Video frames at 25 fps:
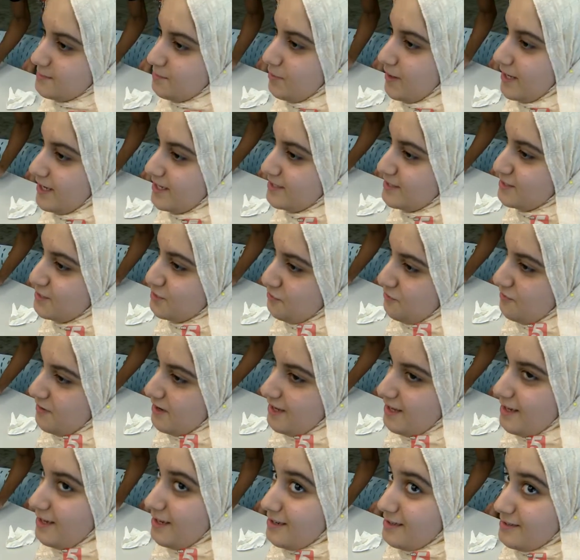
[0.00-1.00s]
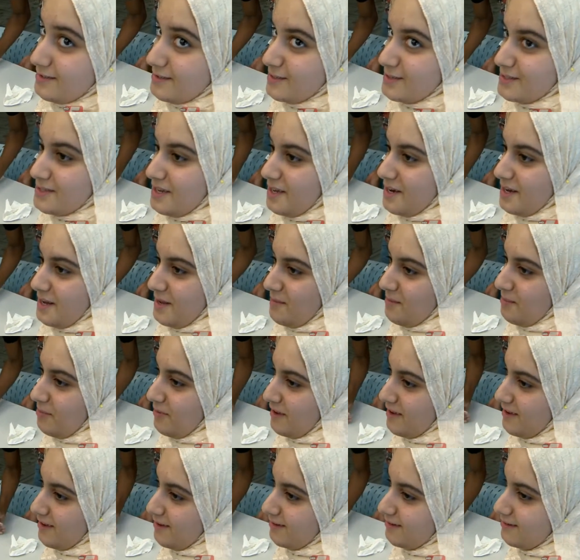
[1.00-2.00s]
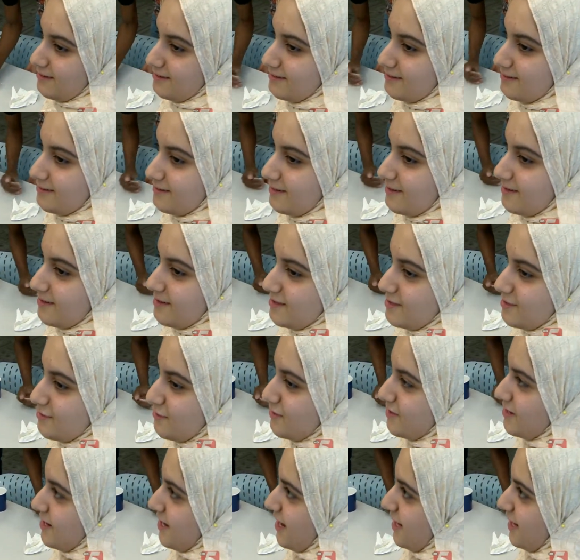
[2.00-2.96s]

a place to read and study, but you can